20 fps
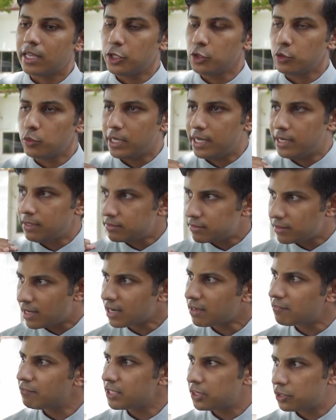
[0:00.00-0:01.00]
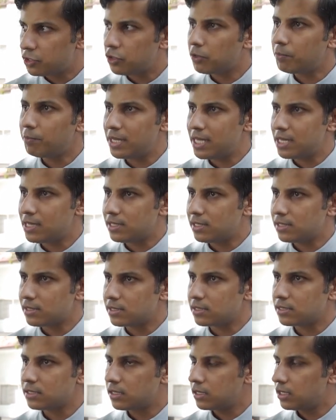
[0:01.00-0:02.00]
you interact with your
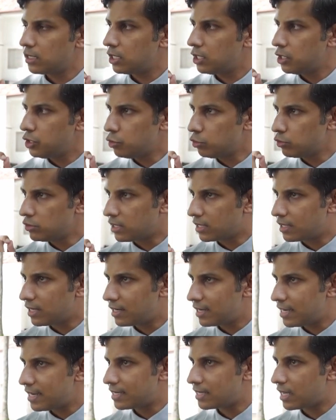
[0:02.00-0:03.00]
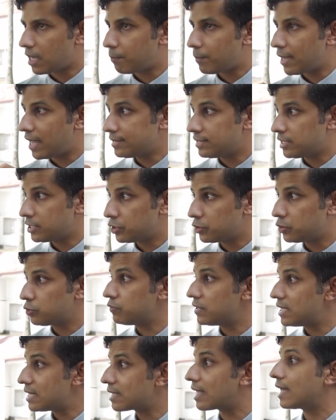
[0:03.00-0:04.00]
peers, you generate capacity
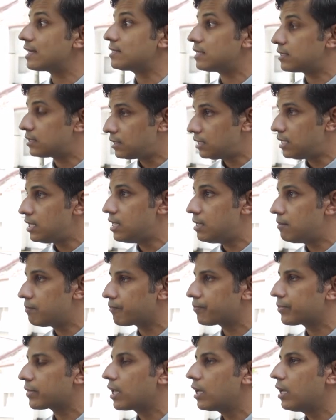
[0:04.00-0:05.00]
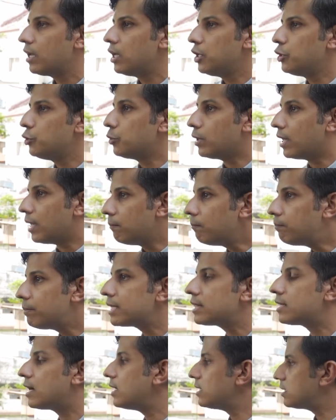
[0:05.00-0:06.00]
to work as a team, you
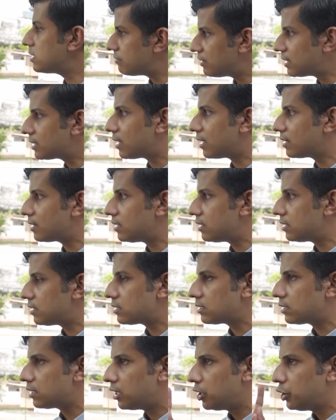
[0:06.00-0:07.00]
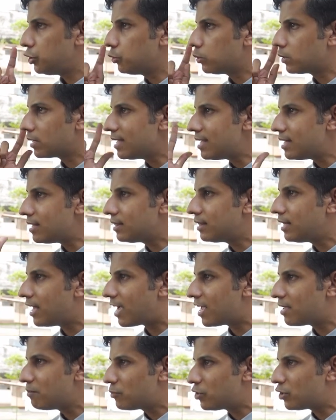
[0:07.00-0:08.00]
empathize with others, you read
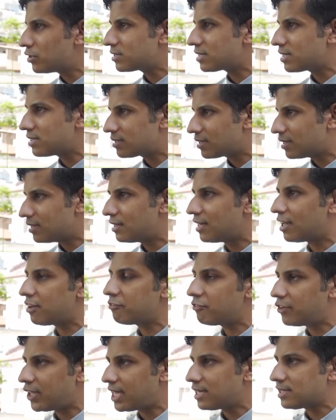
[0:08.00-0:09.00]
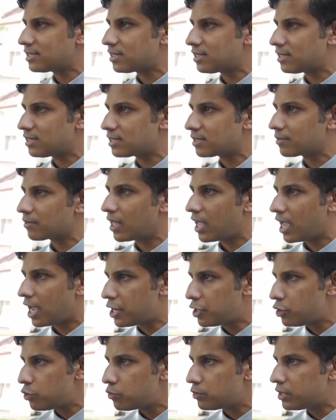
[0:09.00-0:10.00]
their emotions in their faces,
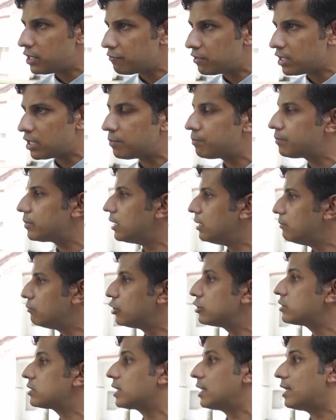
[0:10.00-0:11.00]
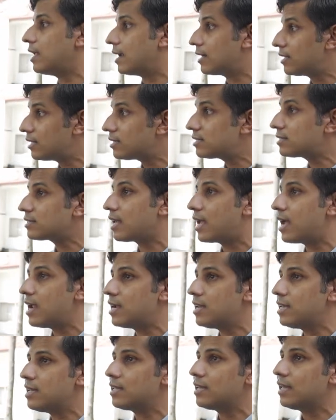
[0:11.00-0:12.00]
and you develop emotional
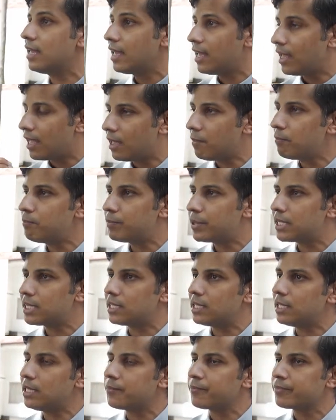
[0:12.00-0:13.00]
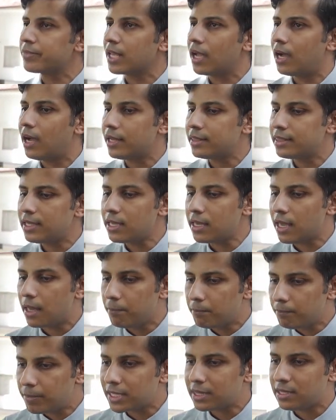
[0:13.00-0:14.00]
understanding, empathy. I think
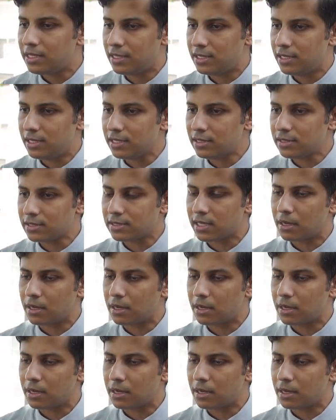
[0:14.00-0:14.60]
empathy is